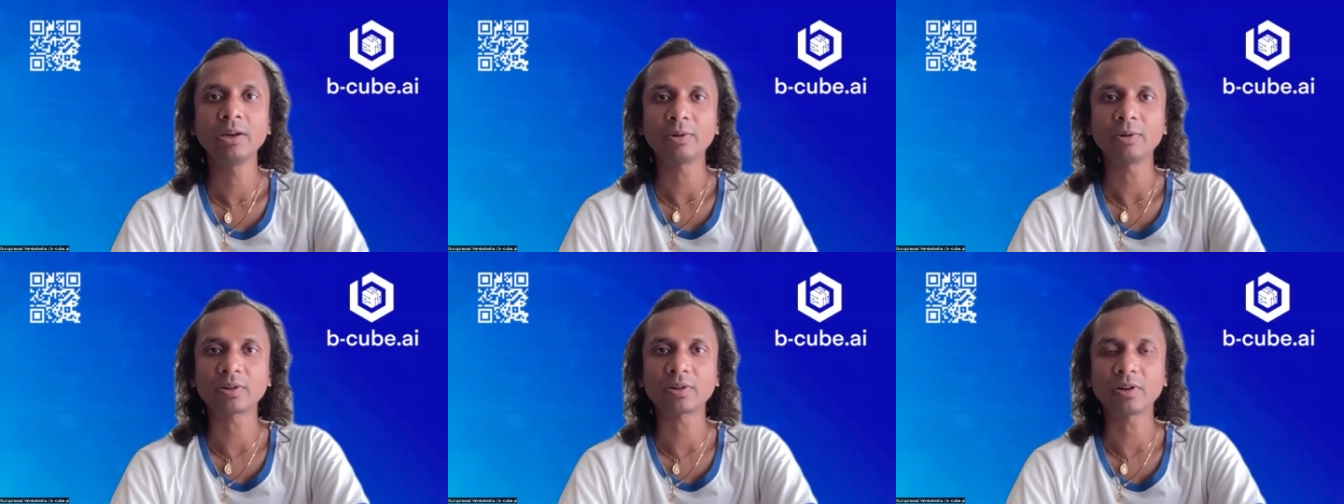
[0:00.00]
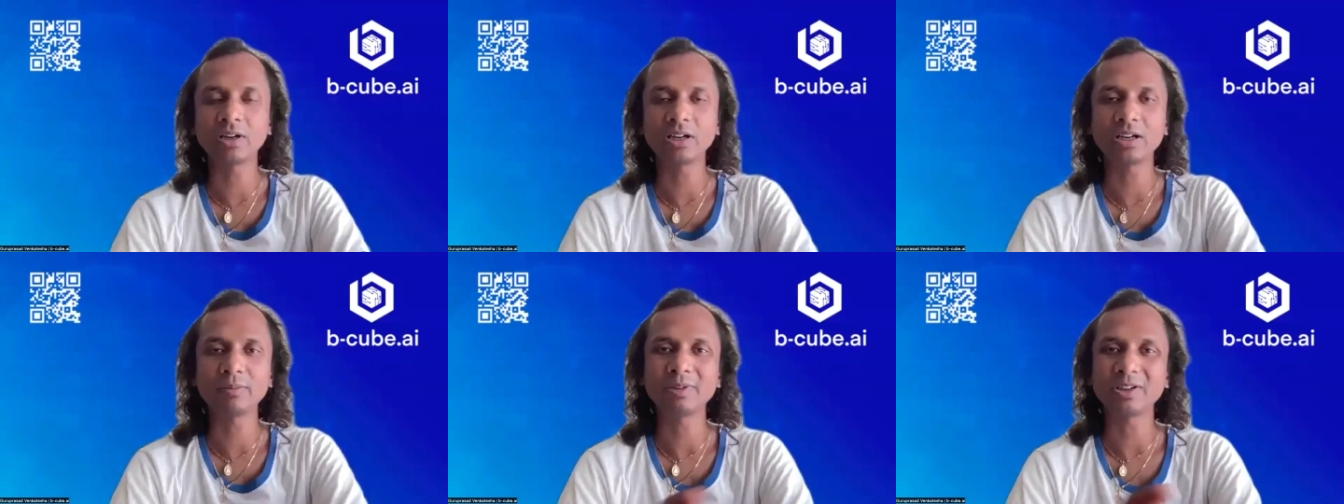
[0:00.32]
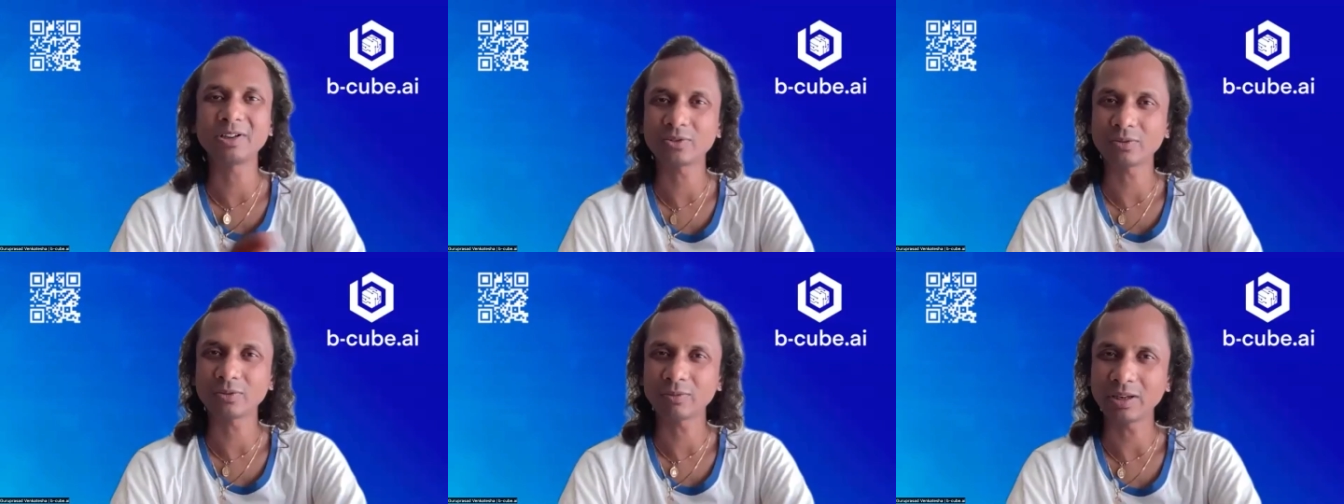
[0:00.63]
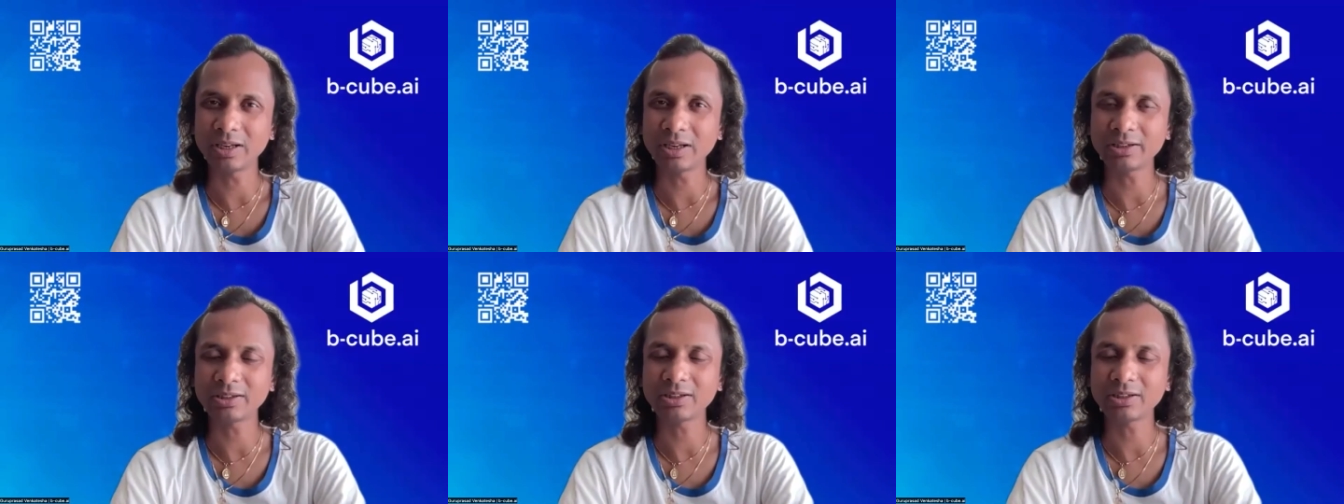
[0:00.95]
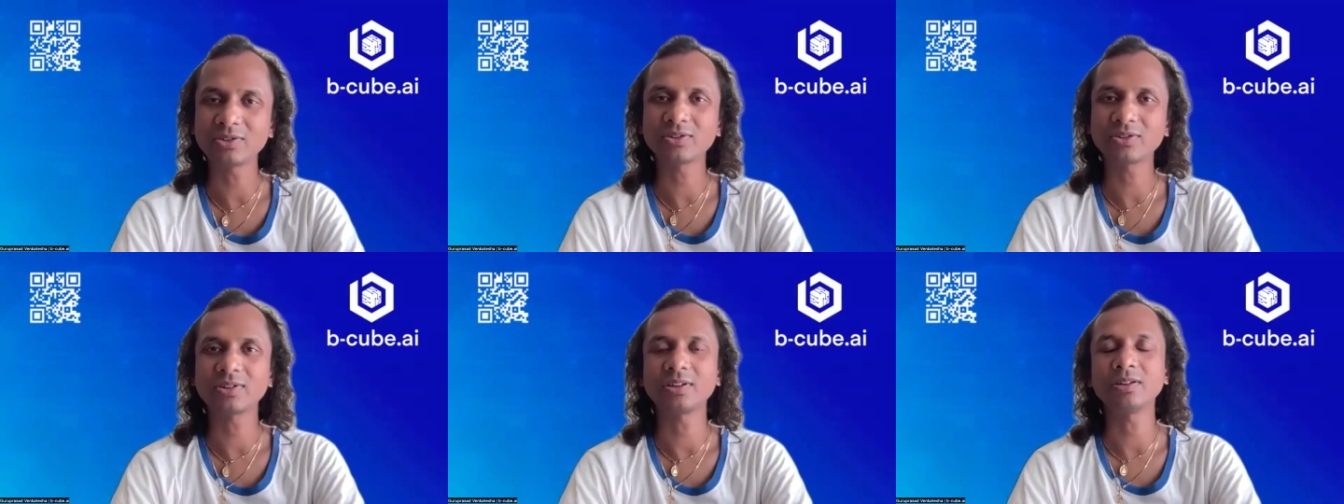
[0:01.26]
but currently because of the
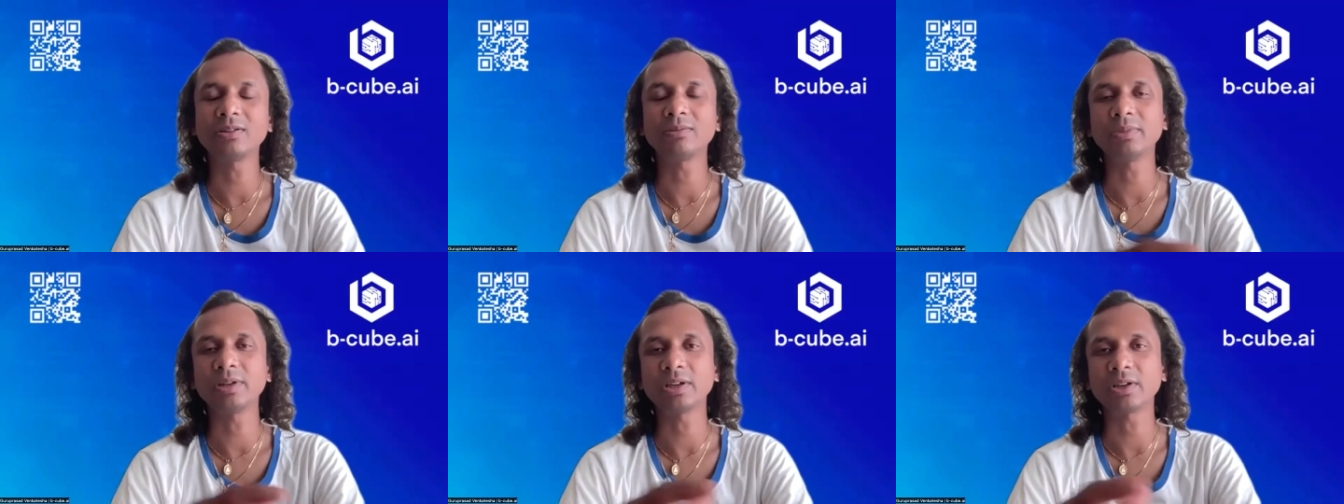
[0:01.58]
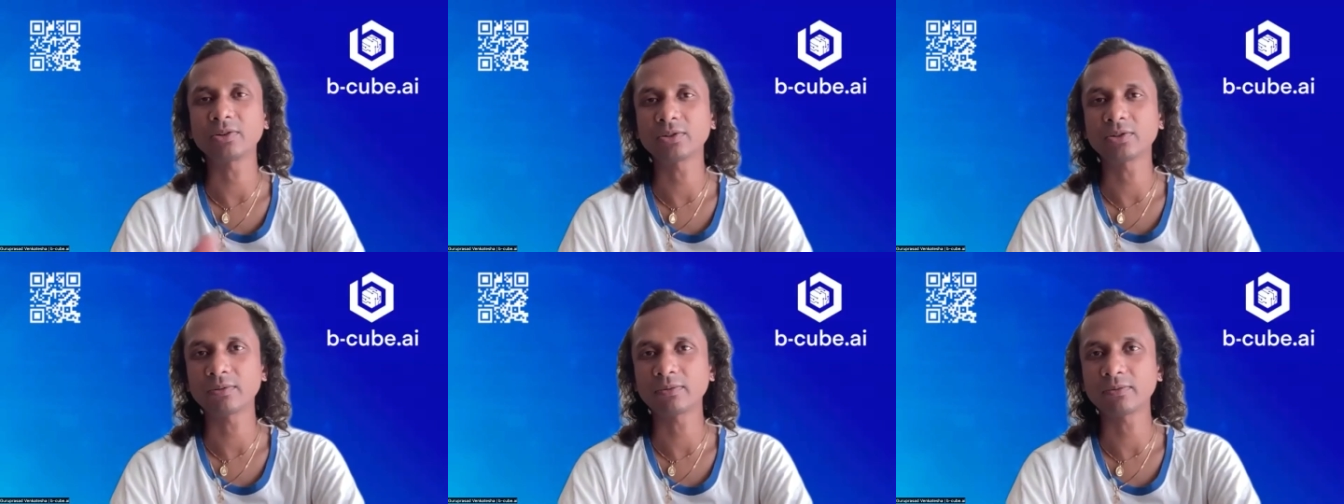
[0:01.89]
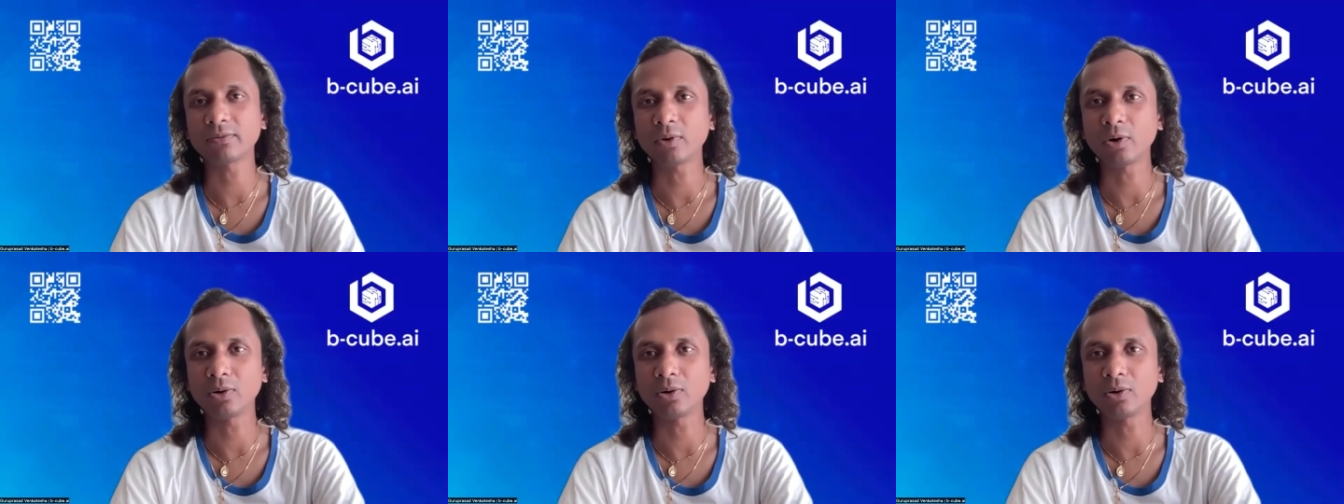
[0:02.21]
latency because of